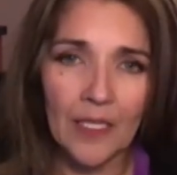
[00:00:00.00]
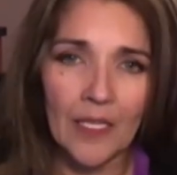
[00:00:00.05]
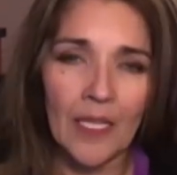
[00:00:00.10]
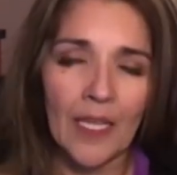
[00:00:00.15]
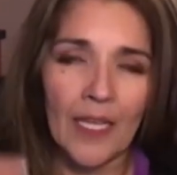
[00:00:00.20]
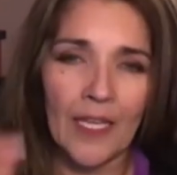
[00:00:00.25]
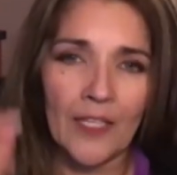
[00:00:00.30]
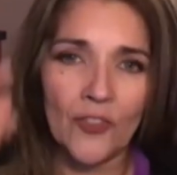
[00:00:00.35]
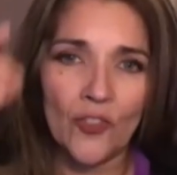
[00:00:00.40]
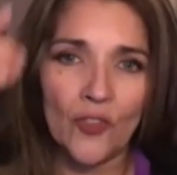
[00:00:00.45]

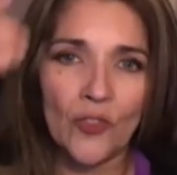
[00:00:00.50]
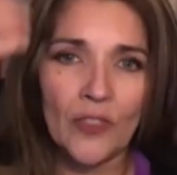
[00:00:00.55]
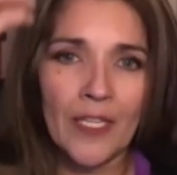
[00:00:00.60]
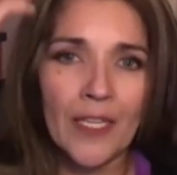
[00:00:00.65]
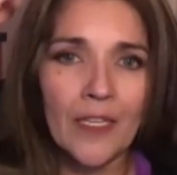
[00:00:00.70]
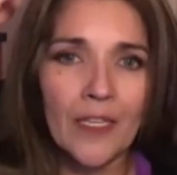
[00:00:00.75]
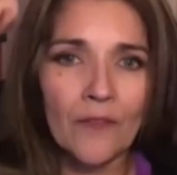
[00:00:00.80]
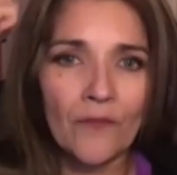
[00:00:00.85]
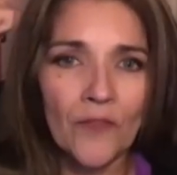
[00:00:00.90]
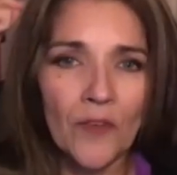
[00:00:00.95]
As you
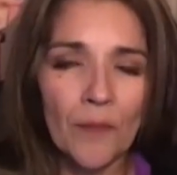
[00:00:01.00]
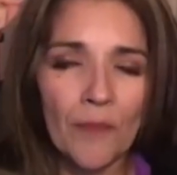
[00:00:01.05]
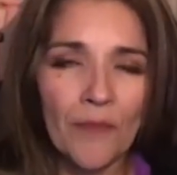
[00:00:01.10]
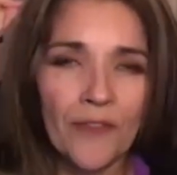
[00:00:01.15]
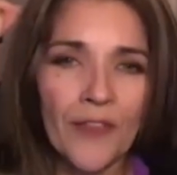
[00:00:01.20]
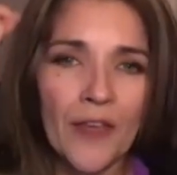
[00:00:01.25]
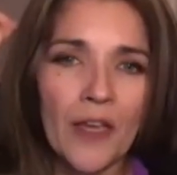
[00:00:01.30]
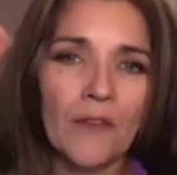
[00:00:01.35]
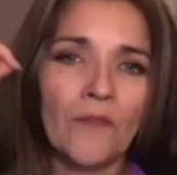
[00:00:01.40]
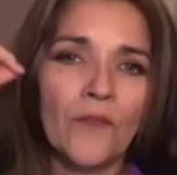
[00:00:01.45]
take it from
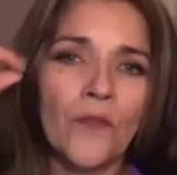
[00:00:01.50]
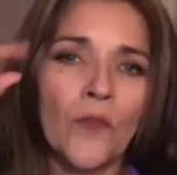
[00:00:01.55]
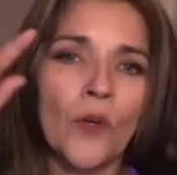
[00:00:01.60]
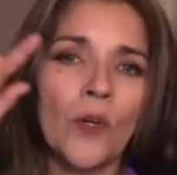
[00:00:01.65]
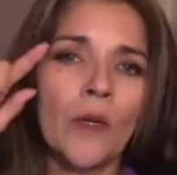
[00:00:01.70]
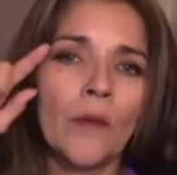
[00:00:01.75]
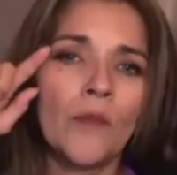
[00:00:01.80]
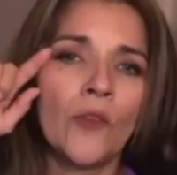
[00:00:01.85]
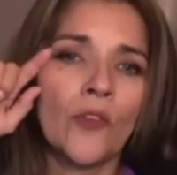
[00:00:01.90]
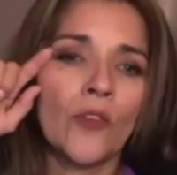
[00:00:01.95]
thought
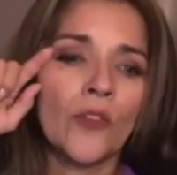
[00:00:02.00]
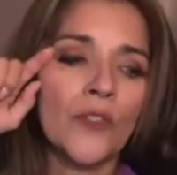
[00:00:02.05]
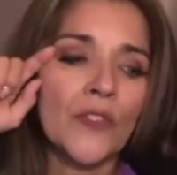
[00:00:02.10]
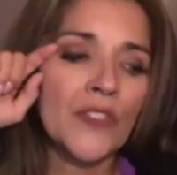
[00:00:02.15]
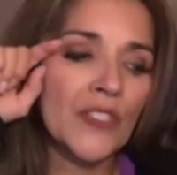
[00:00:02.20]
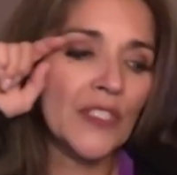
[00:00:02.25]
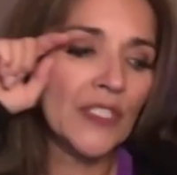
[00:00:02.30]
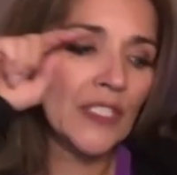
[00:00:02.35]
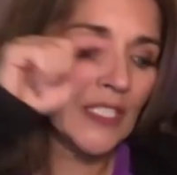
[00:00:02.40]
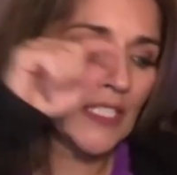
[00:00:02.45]
form, you're
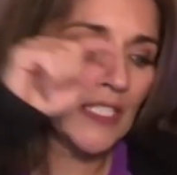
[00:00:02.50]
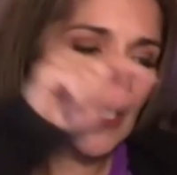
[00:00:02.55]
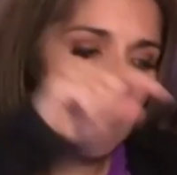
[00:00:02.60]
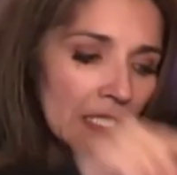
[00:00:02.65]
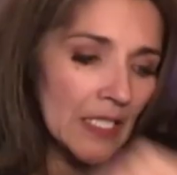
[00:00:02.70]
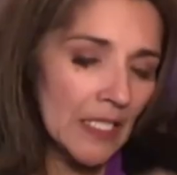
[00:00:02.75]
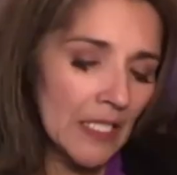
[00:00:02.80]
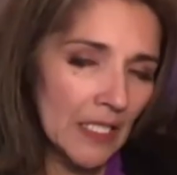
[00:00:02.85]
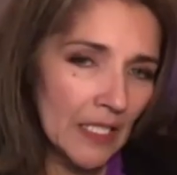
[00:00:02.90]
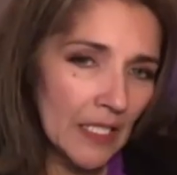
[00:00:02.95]

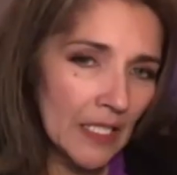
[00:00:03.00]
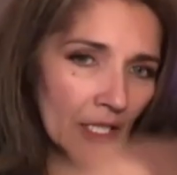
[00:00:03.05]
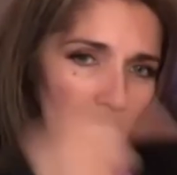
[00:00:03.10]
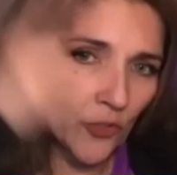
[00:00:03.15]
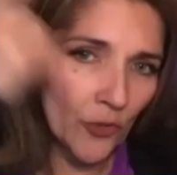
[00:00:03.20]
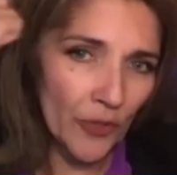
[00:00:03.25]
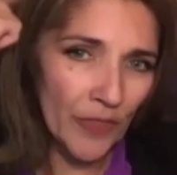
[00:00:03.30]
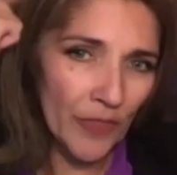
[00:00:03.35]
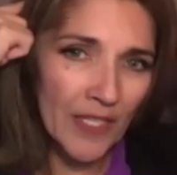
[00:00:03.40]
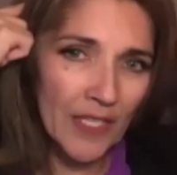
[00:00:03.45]
seeing it.
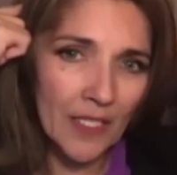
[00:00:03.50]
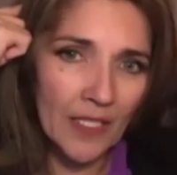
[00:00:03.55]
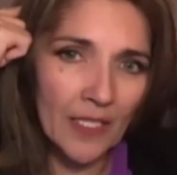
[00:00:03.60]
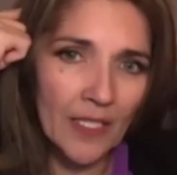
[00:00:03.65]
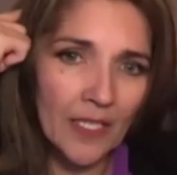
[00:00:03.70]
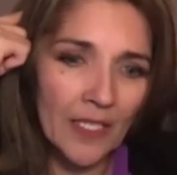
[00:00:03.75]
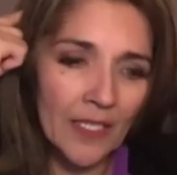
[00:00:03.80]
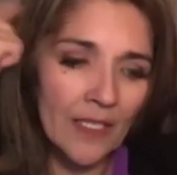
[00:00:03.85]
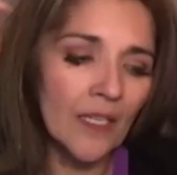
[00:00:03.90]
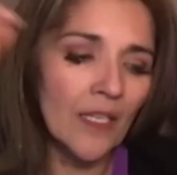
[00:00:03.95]
You're thinking
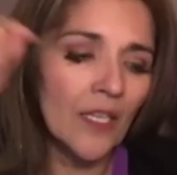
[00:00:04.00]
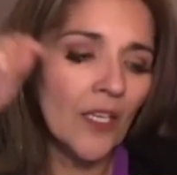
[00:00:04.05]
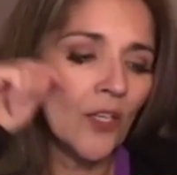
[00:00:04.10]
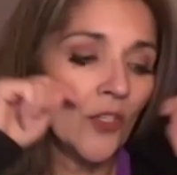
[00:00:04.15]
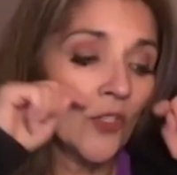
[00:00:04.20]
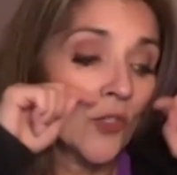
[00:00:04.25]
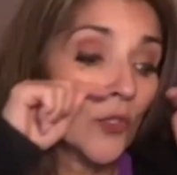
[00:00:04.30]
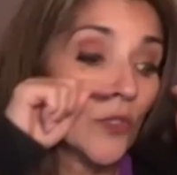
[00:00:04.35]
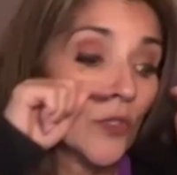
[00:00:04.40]
it, you're